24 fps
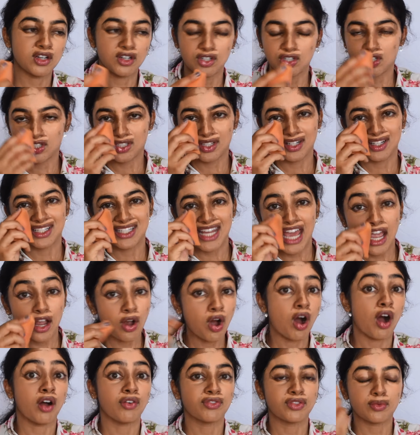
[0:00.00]
You're just gonna take
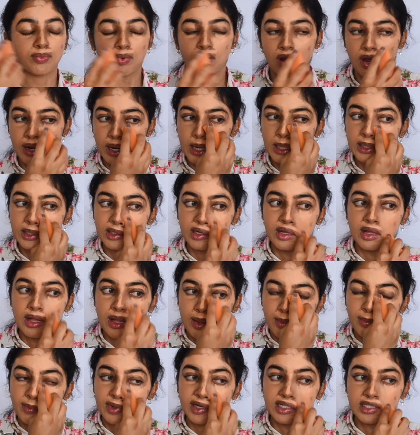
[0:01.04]
off the product,
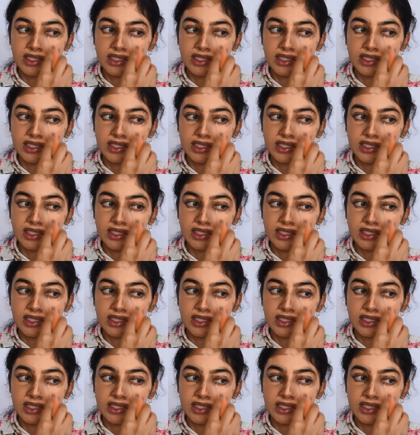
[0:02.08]
but